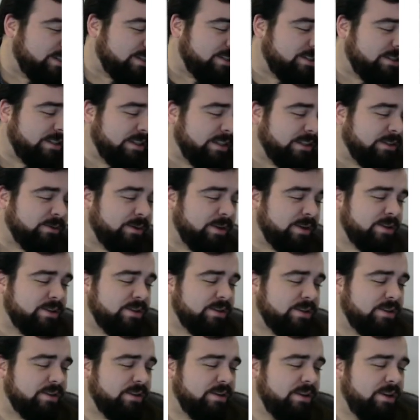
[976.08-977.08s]

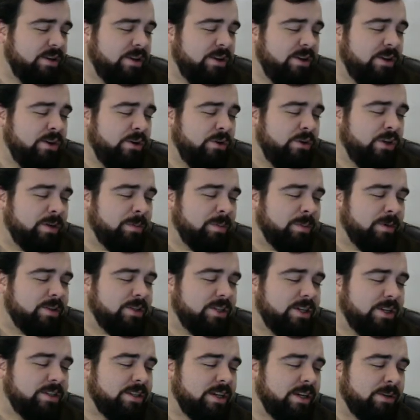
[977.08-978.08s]
acceleration when a
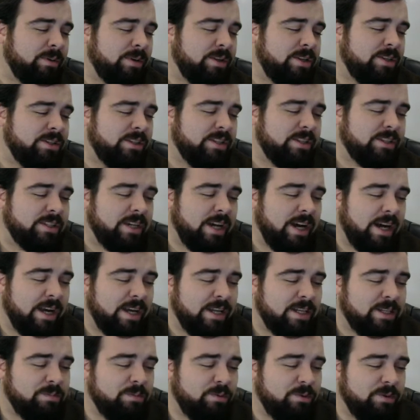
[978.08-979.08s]
projectile reaches its
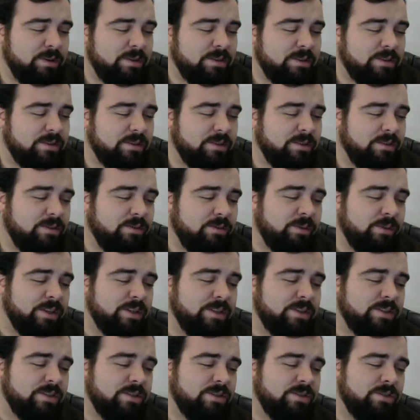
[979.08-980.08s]
highest point, what
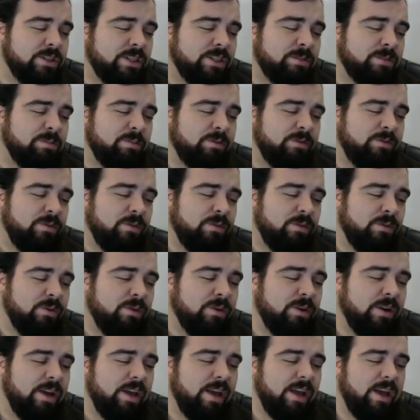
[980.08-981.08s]
is just
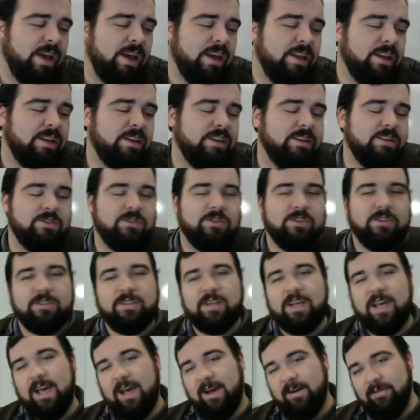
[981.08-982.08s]
before and
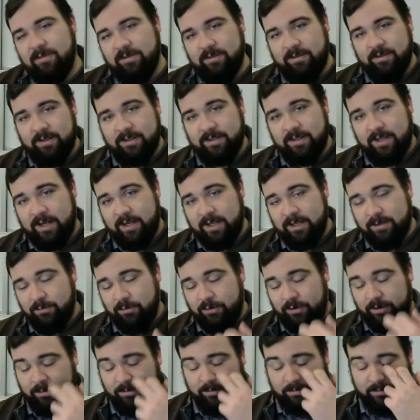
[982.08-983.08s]
just after this highest
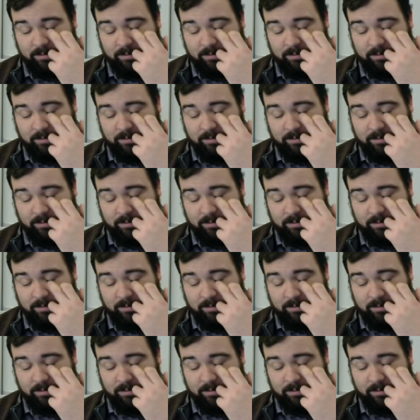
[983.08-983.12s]
point.